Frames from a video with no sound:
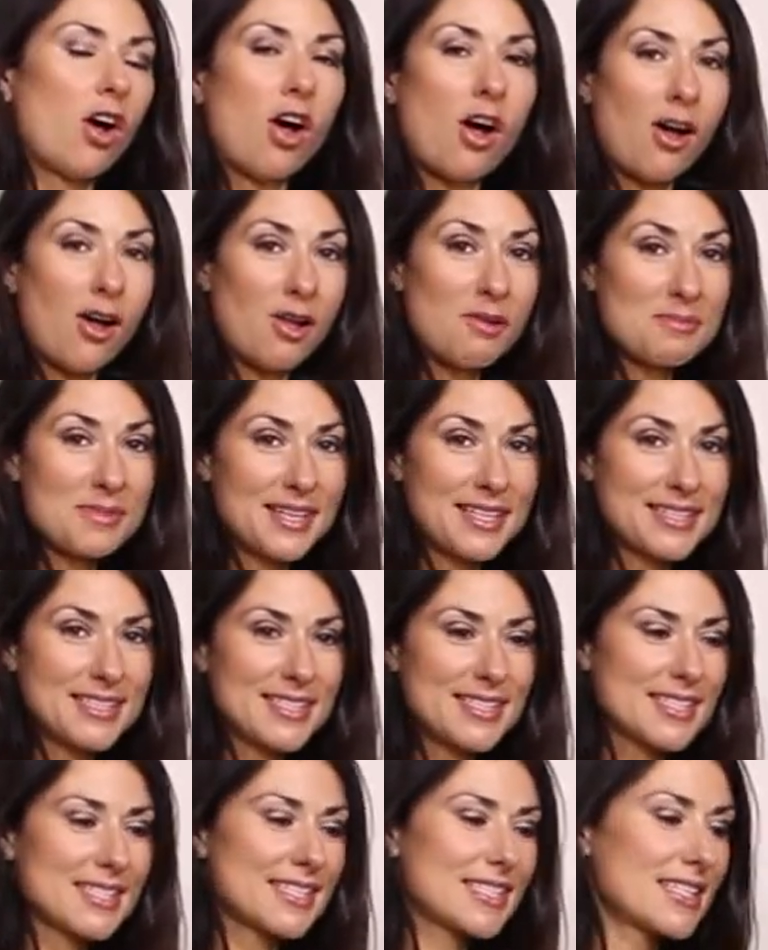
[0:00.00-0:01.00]

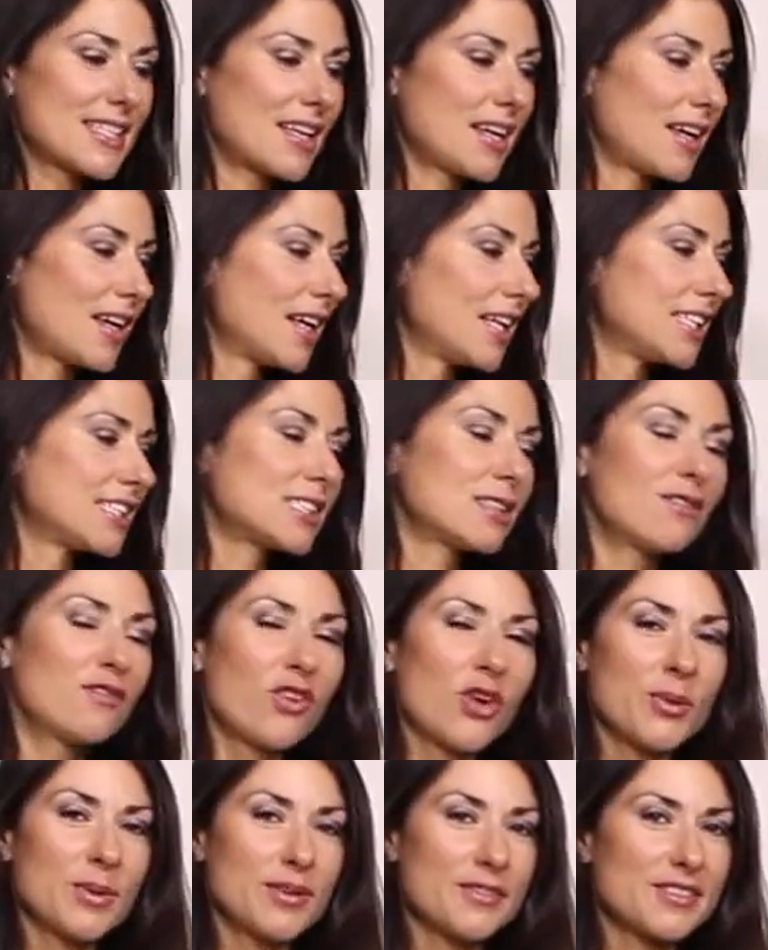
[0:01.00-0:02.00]
almonds, some
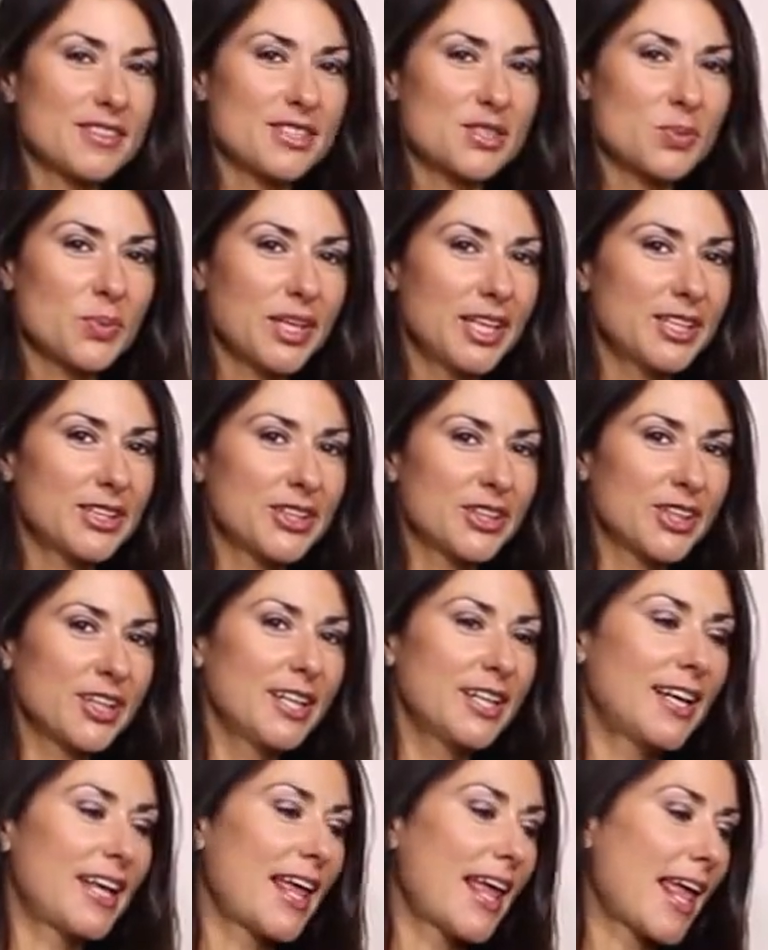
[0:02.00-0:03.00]
form of a
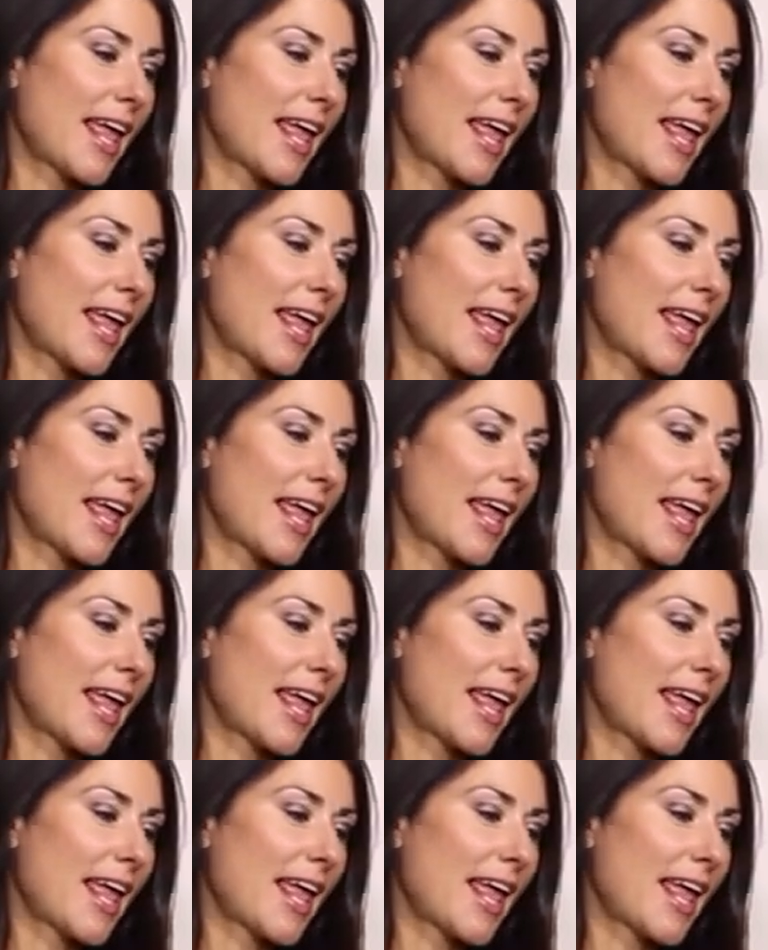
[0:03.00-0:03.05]
sweetener.